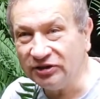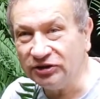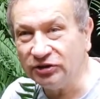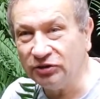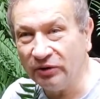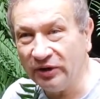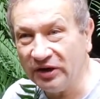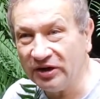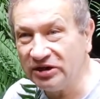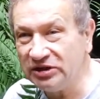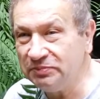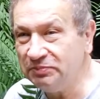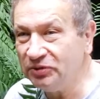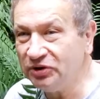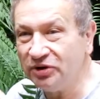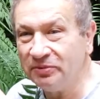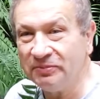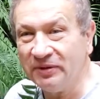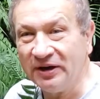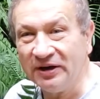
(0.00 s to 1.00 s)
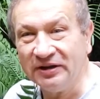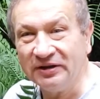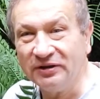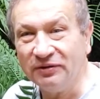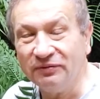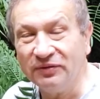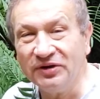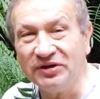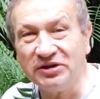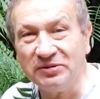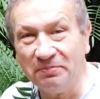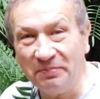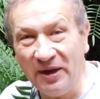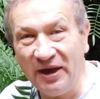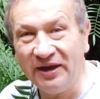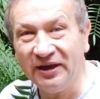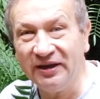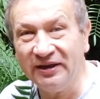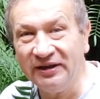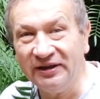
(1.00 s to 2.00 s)
experiment with
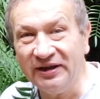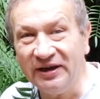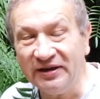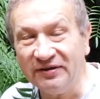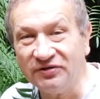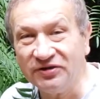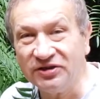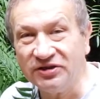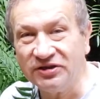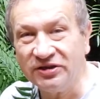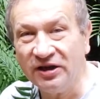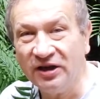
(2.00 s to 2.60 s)
making leaves.